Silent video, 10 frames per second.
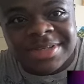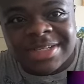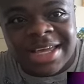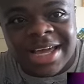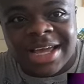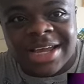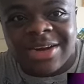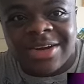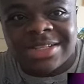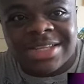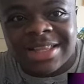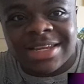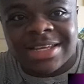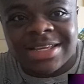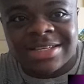You know what I'm saying? I can already
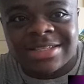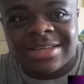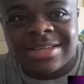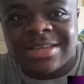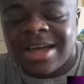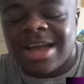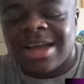tell it is.